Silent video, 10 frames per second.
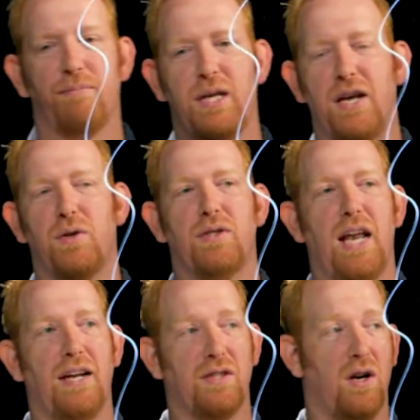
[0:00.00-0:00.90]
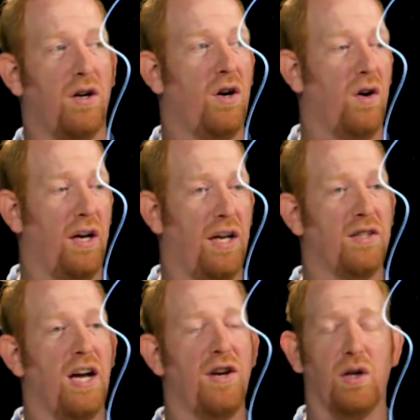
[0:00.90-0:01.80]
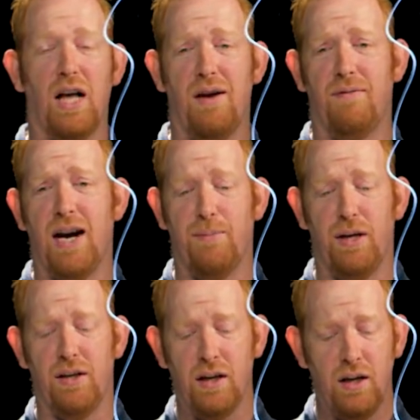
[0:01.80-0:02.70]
of potential settings that are occurring inside your cloud environment,